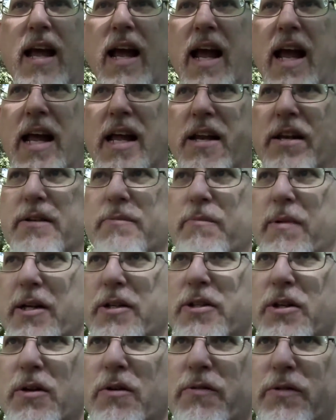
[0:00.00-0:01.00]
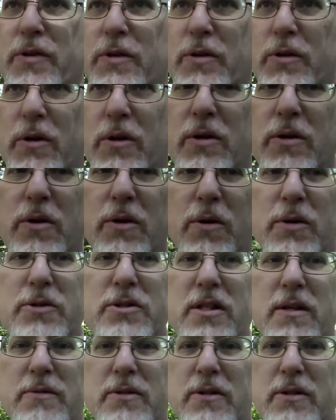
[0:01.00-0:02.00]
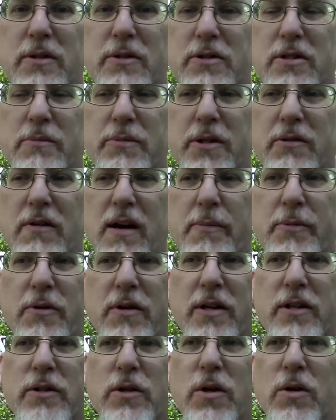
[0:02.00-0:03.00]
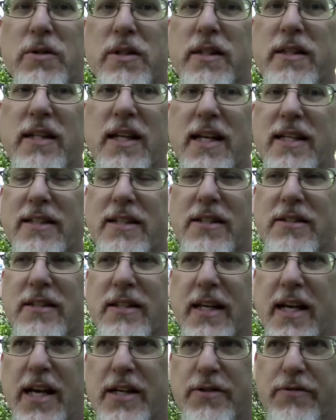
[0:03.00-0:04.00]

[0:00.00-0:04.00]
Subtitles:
and make sure if you use something wrapped around it to hold it, that it doesn't catch